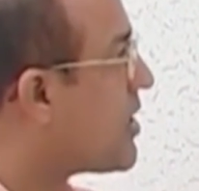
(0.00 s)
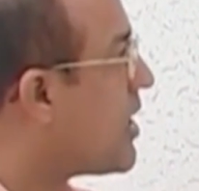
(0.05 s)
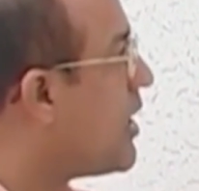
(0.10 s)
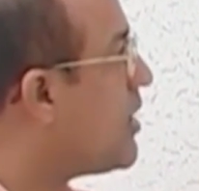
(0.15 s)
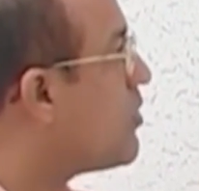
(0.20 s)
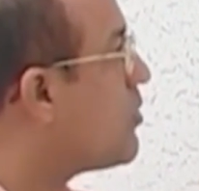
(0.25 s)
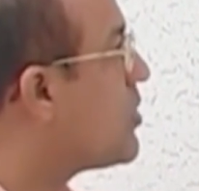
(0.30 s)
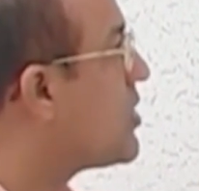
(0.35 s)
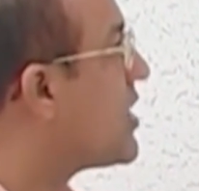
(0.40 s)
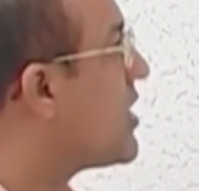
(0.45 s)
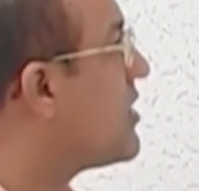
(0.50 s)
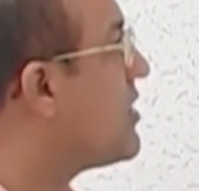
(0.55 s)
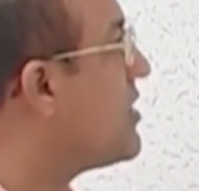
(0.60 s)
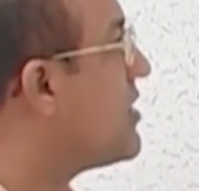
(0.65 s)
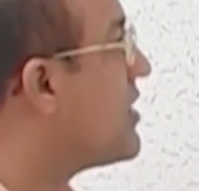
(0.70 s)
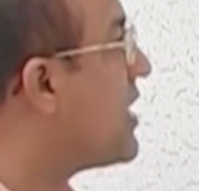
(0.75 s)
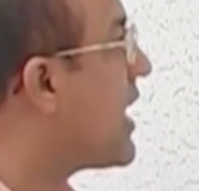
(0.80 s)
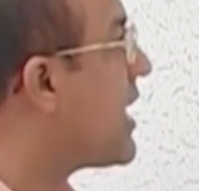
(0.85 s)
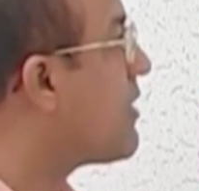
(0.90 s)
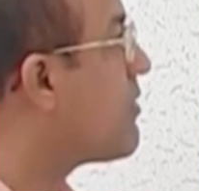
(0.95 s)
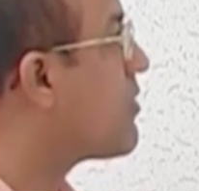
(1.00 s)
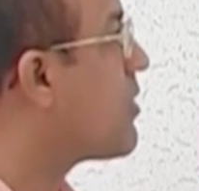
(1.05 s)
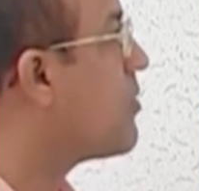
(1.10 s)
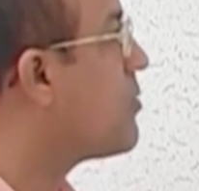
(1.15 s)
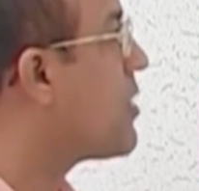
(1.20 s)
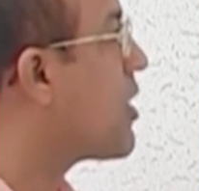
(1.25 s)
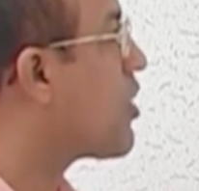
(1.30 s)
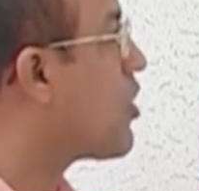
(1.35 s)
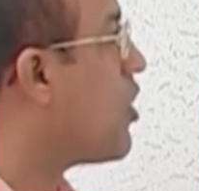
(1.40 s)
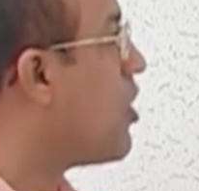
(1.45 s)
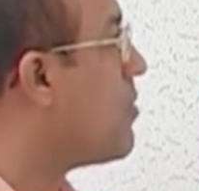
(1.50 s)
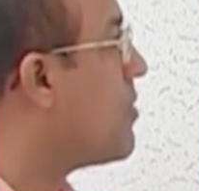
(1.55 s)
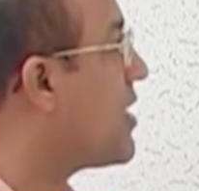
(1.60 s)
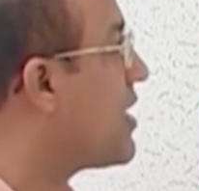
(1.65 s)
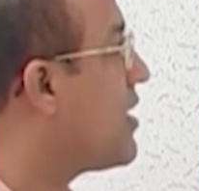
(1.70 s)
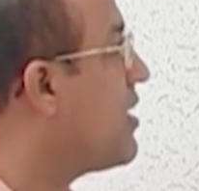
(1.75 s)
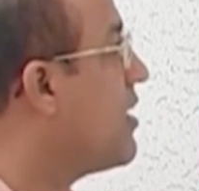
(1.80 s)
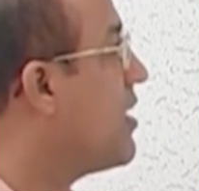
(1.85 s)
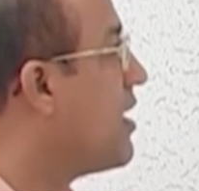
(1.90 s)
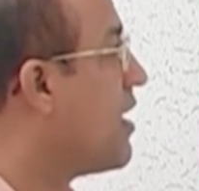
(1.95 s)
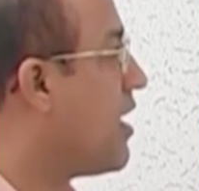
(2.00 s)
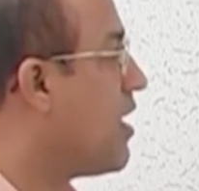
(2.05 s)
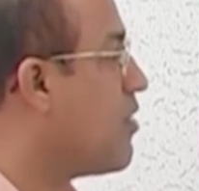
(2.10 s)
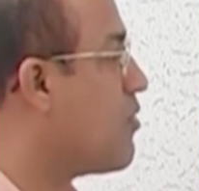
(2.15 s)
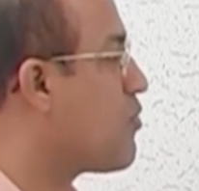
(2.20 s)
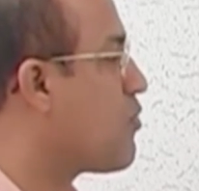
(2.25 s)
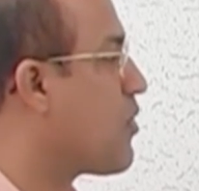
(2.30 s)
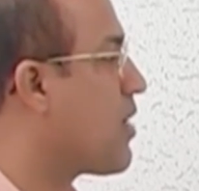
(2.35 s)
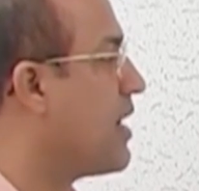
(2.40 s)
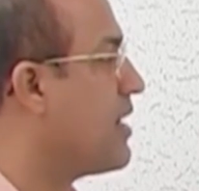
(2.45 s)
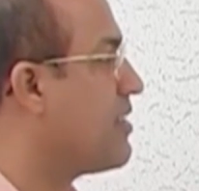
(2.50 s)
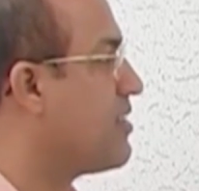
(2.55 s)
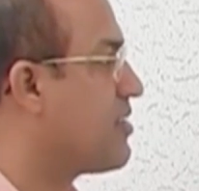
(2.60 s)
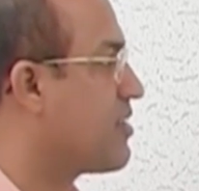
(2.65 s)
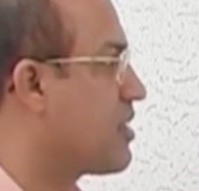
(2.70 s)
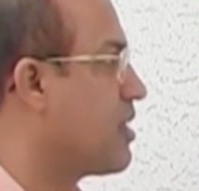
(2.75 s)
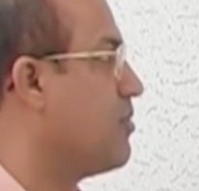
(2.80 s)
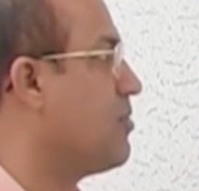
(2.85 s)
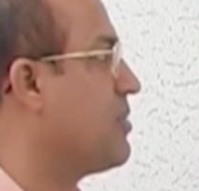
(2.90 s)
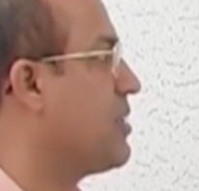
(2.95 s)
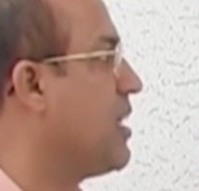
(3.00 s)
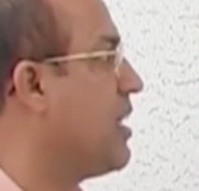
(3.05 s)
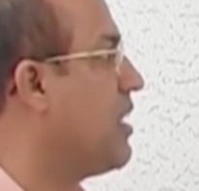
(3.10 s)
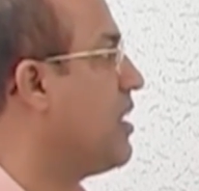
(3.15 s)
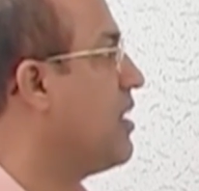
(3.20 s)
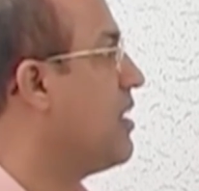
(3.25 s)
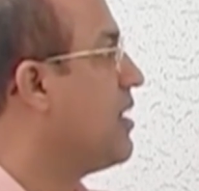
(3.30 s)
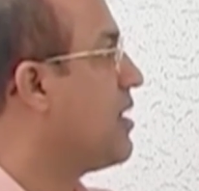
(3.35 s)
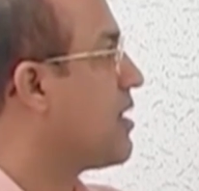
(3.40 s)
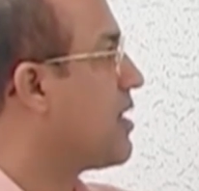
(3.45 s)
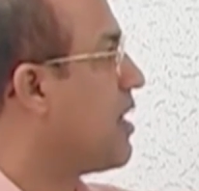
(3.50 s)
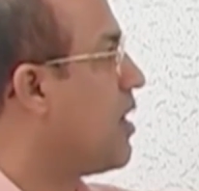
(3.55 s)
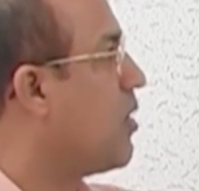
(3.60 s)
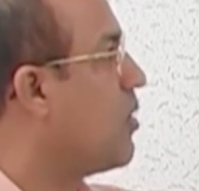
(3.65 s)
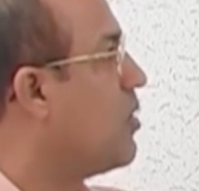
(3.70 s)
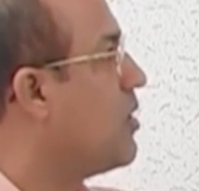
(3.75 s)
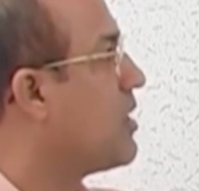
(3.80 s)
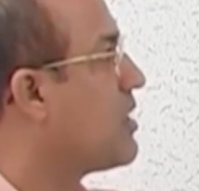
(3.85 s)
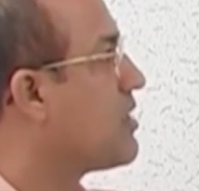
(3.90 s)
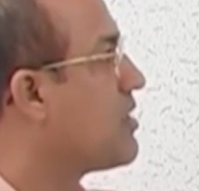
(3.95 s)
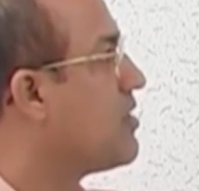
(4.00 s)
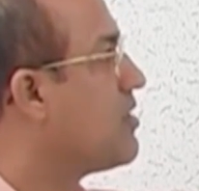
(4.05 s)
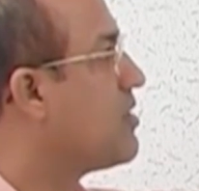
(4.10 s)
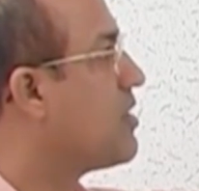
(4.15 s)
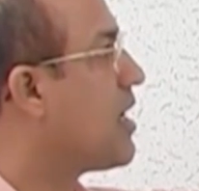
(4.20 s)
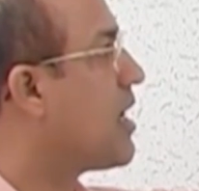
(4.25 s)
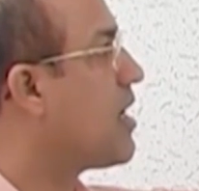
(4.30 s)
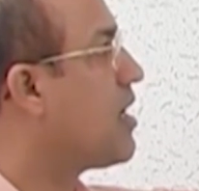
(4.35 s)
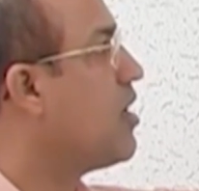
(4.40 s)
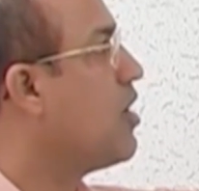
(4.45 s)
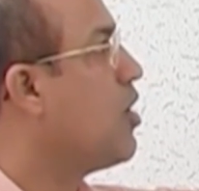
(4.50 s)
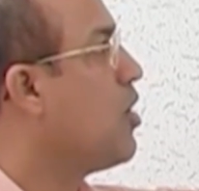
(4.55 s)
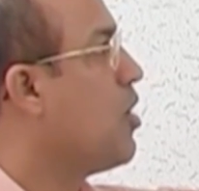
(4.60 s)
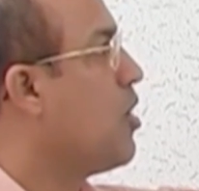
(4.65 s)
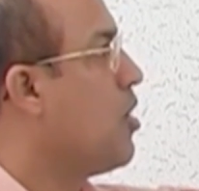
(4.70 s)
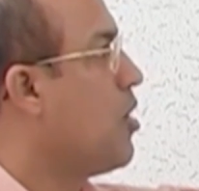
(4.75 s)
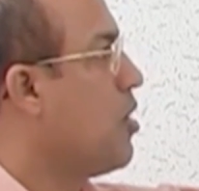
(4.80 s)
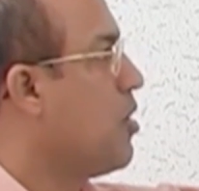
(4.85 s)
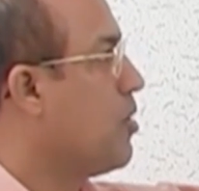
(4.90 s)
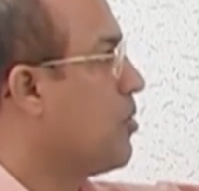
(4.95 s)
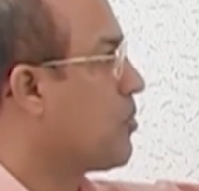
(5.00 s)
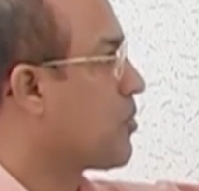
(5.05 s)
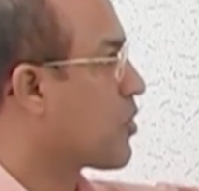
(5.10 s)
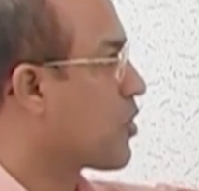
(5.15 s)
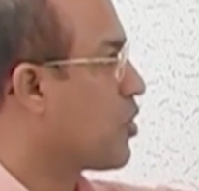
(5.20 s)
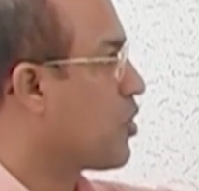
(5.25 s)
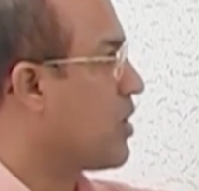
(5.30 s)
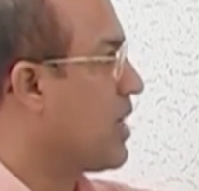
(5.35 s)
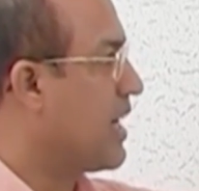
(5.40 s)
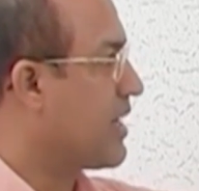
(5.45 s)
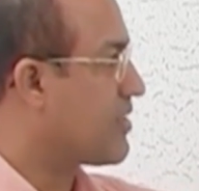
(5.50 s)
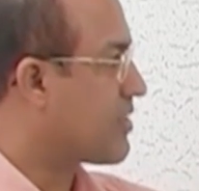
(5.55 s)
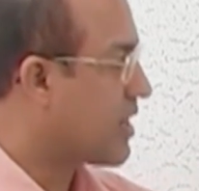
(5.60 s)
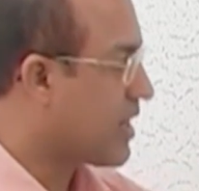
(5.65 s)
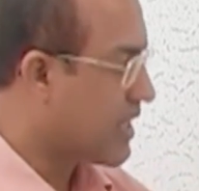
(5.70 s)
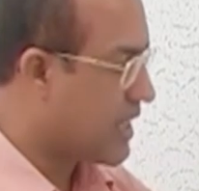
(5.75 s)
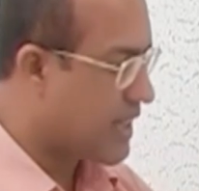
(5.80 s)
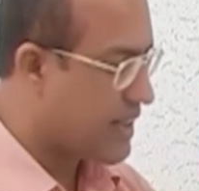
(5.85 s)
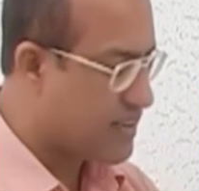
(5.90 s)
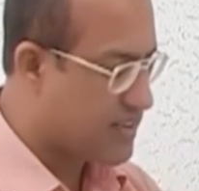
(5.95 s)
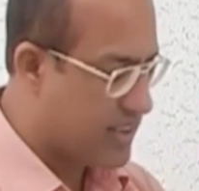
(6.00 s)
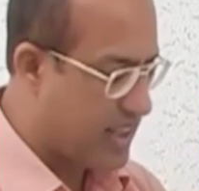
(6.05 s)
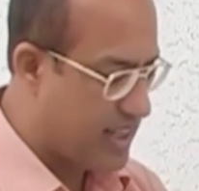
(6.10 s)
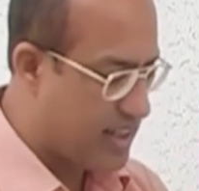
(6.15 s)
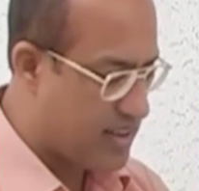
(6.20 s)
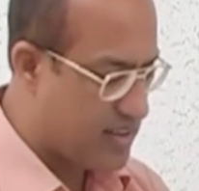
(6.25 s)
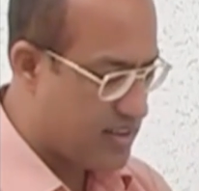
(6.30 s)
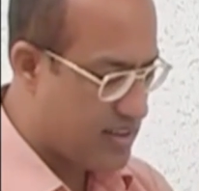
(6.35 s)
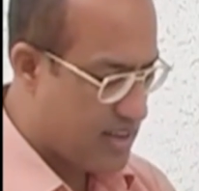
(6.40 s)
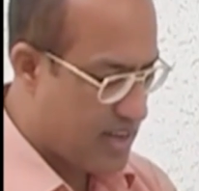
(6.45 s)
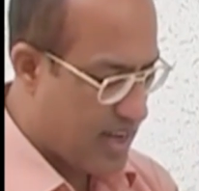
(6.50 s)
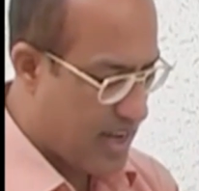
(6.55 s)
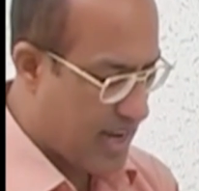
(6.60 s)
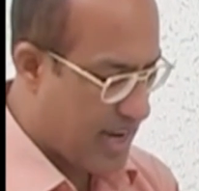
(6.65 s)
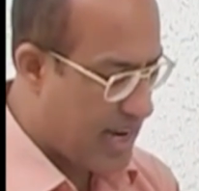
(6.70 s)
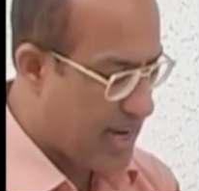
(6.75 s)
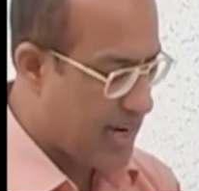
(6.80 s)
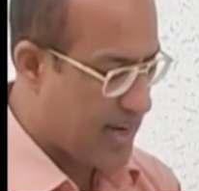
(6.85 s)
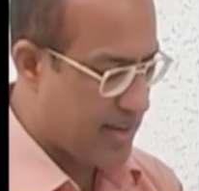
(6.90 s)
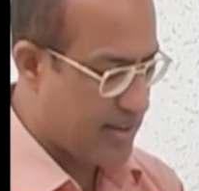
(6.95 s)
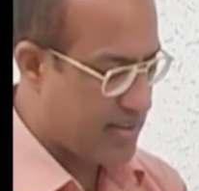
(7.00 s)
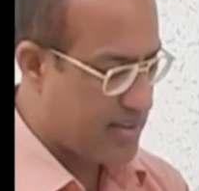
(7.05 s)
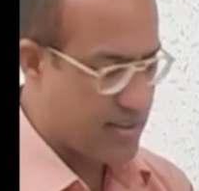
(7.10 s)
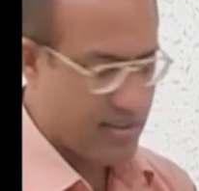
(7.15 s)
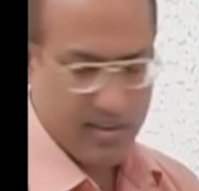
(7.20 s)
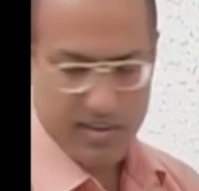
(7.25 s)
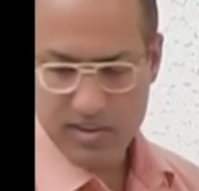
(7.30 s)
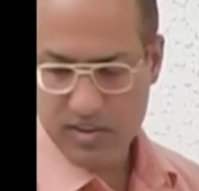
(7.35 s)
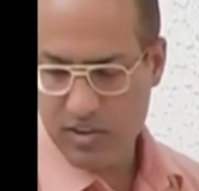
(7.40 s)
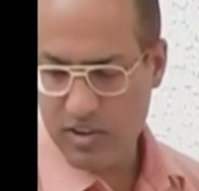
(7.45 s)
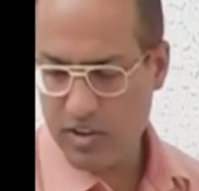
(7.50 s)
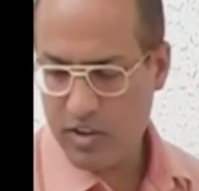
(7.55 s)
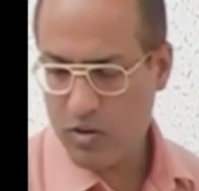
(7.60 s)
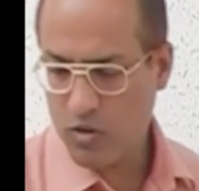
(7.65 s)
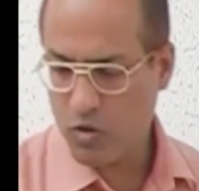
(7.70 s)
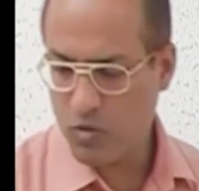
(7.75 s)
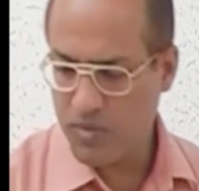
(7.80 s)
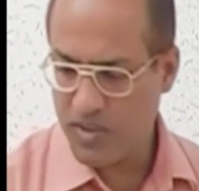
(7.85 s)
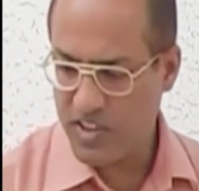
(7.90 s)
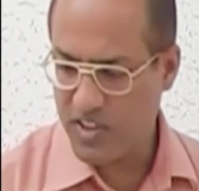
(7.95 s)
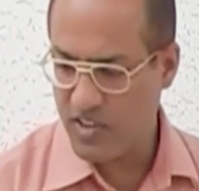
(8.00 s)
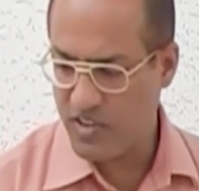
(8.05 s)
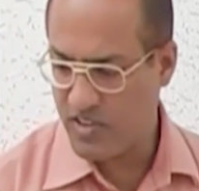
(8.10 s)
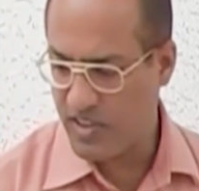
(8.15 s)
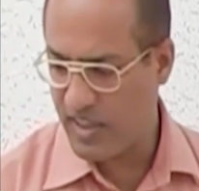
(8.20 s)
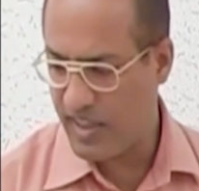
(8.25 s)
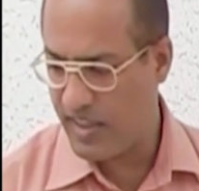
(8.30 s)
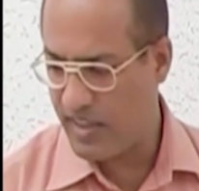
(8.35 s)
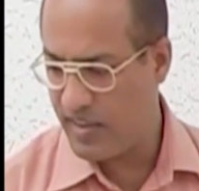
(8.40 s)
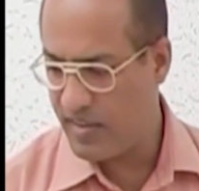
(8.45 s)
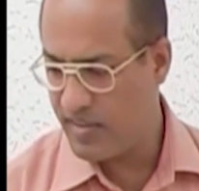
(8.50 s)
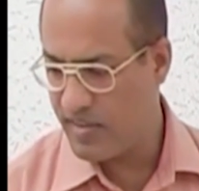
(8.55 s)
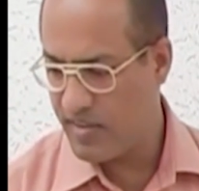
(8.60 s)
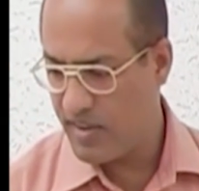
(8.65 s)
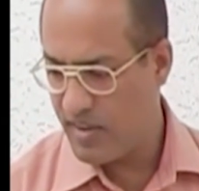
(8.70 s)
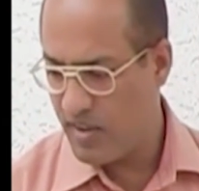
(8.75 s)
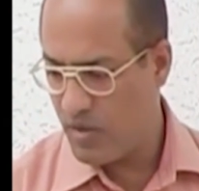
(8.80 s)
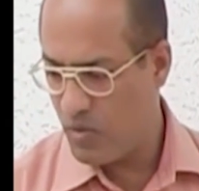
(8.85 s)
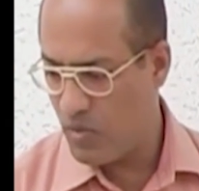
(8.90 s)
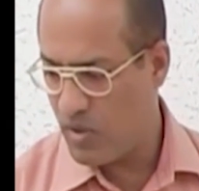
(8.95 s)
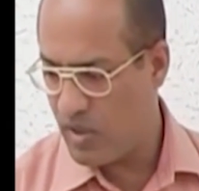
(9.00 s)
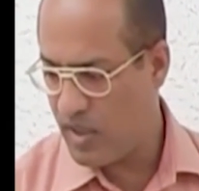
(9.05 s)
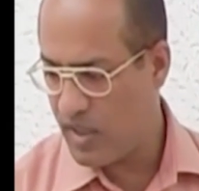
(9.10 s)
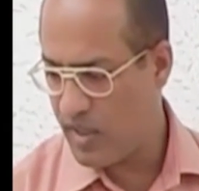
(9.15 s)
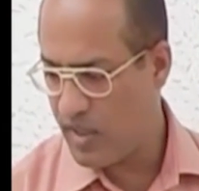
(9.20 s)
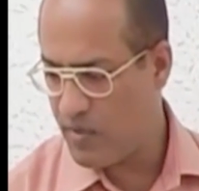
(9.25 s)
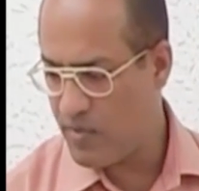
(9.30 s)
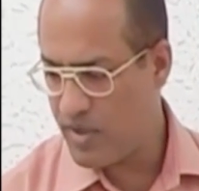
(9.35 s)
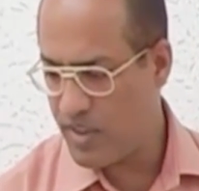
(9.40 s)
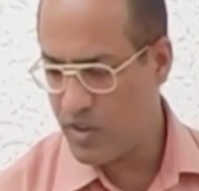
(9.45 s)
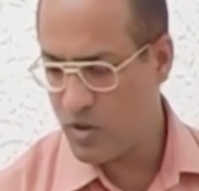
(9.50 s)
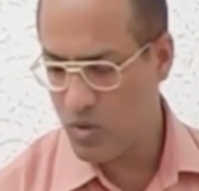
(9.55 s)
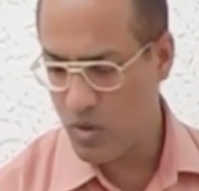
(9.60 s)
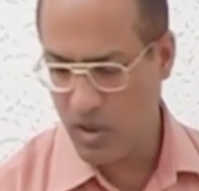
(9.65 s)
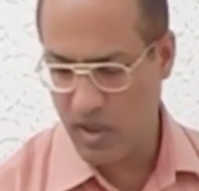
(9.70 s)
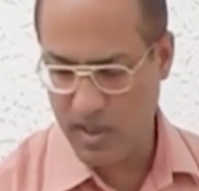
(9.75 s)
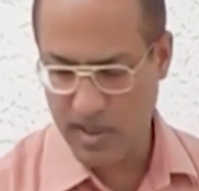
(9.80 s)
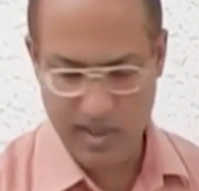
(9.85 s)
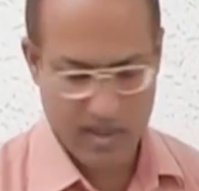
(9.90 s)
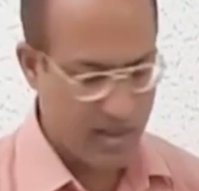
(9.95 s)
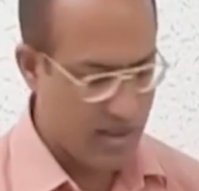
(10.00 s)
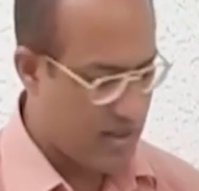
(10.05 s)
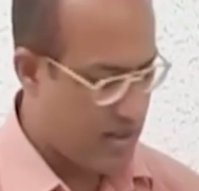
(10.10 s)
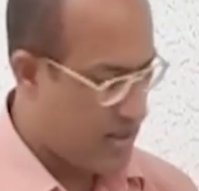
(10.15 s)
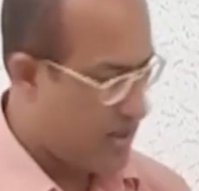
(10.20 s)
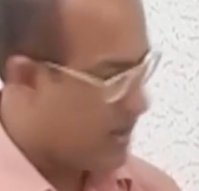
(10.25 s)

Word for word: cells which are derived from the common lymphoid stem cell. Now these are pro-natural killer cells and these committed cells will eventually